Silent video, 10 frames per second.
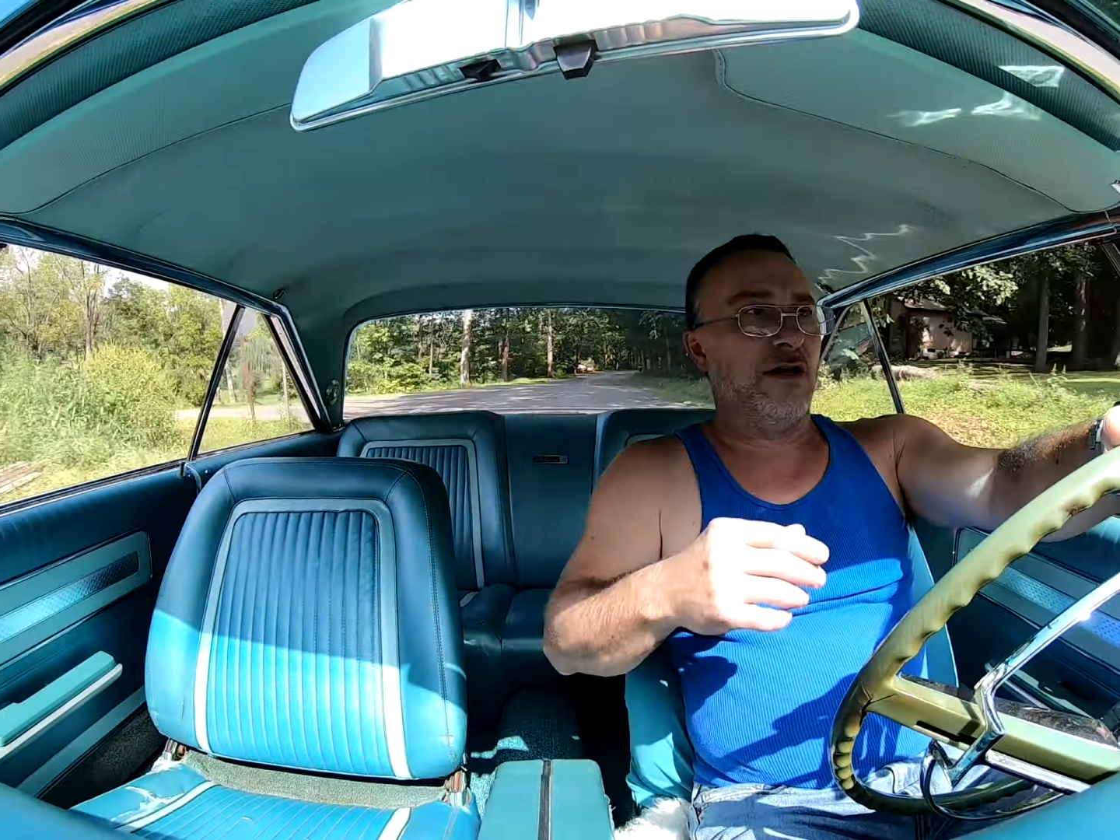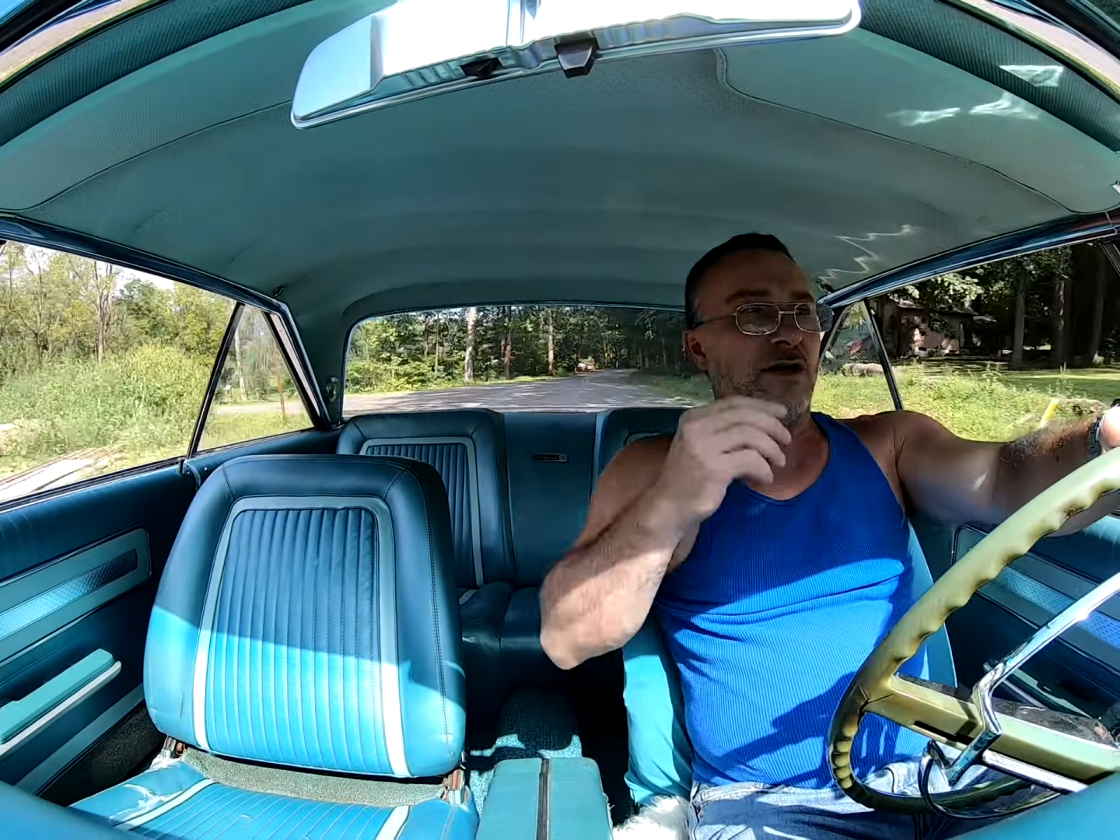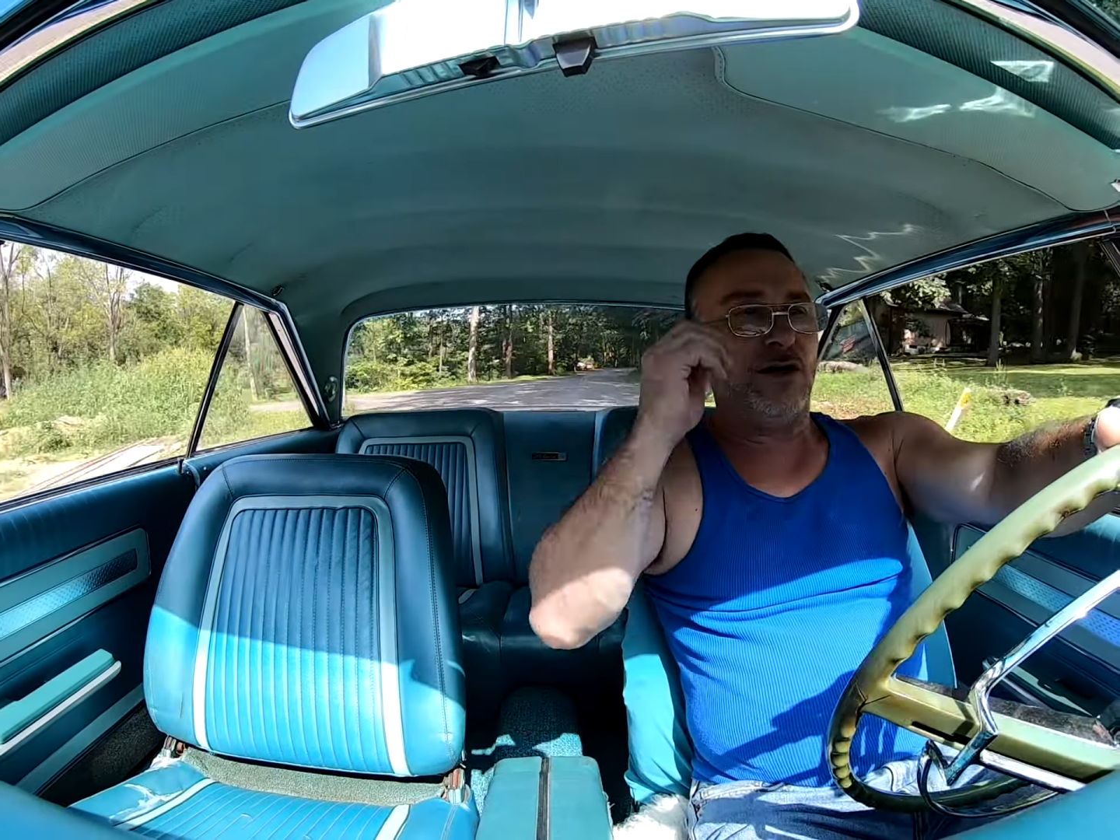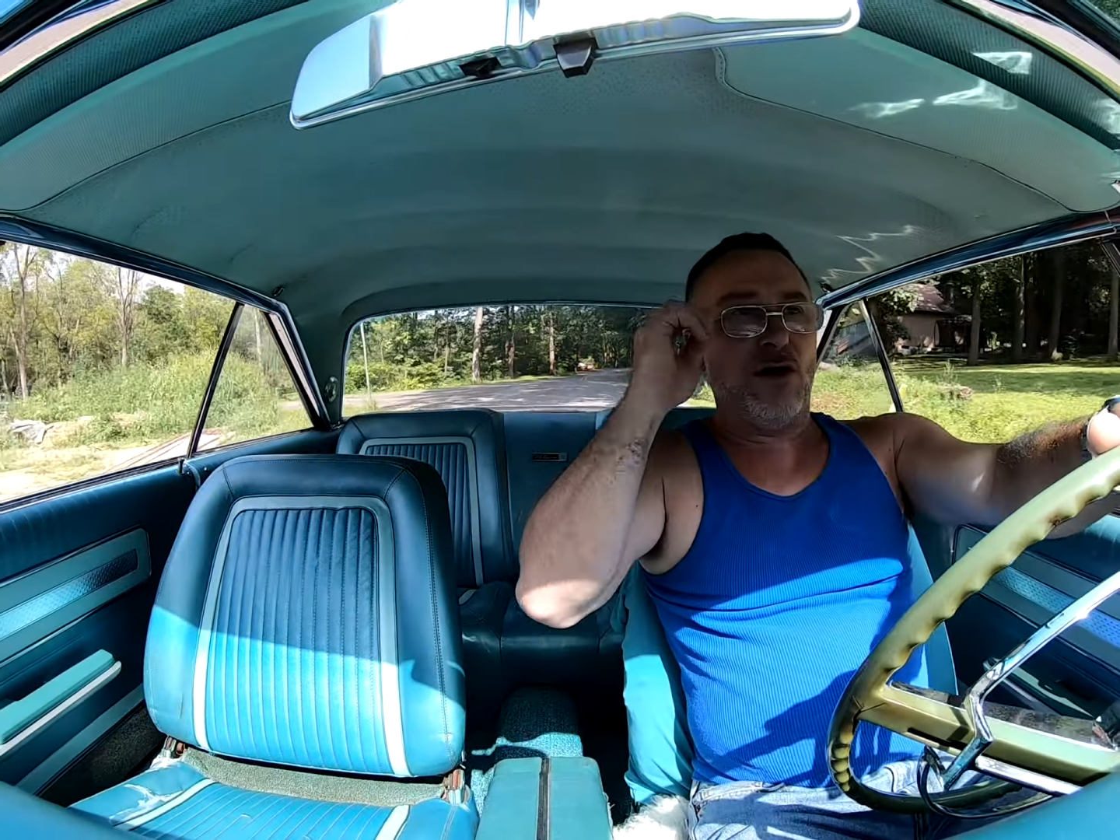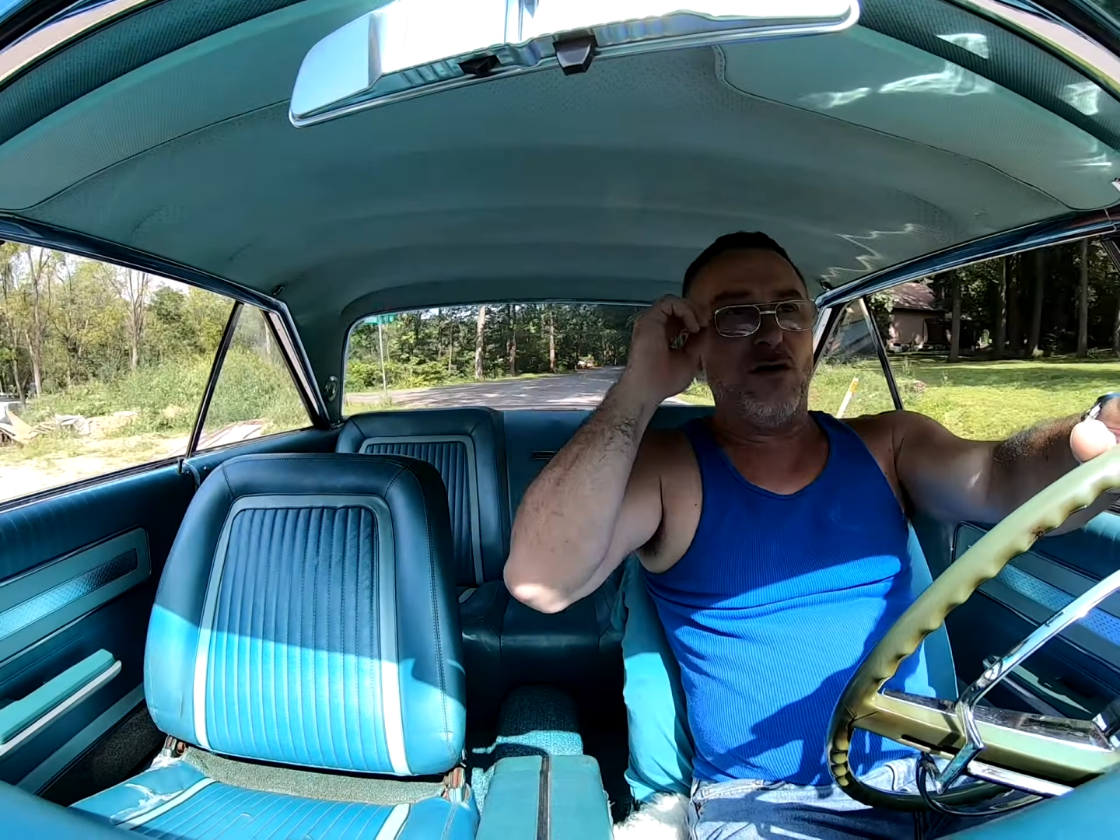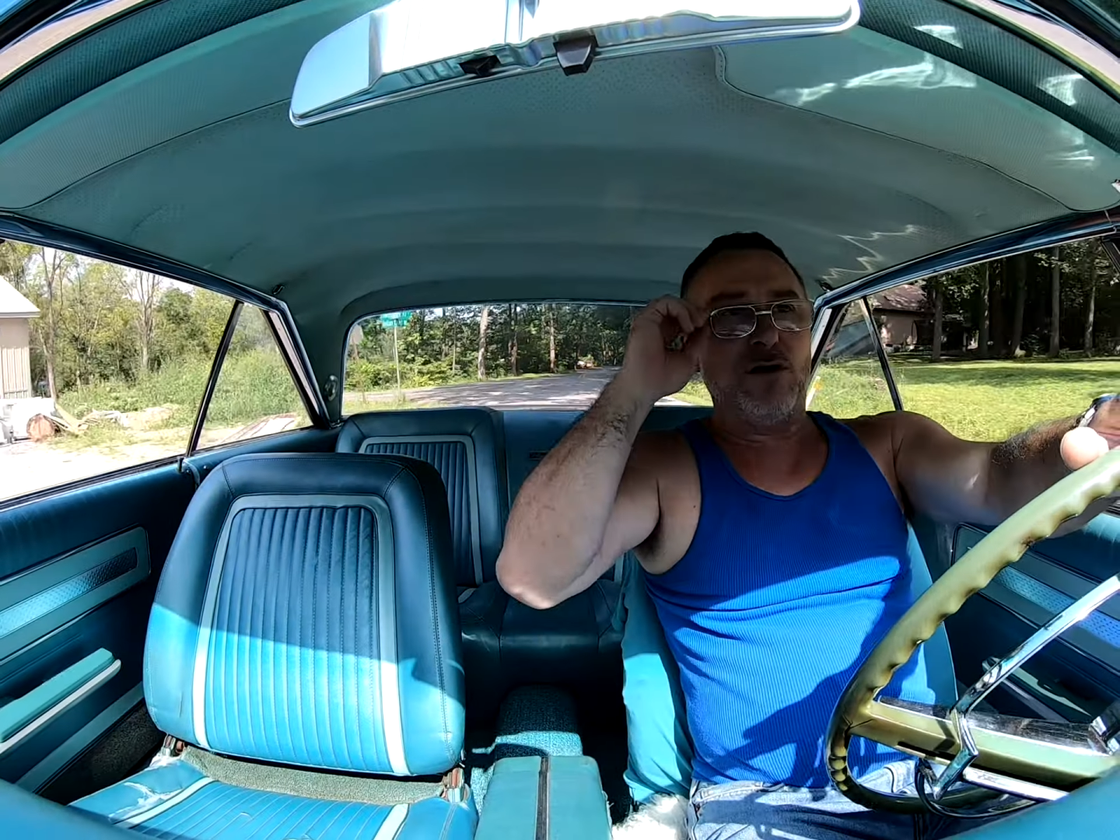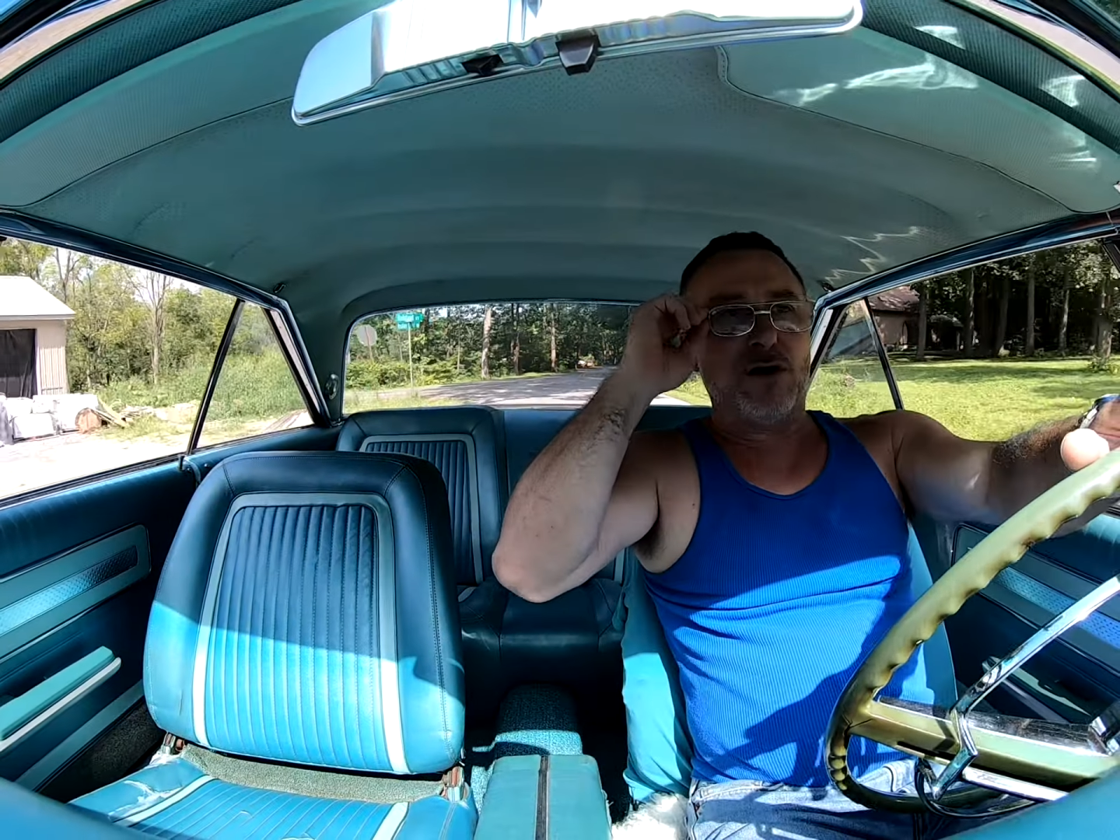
you own a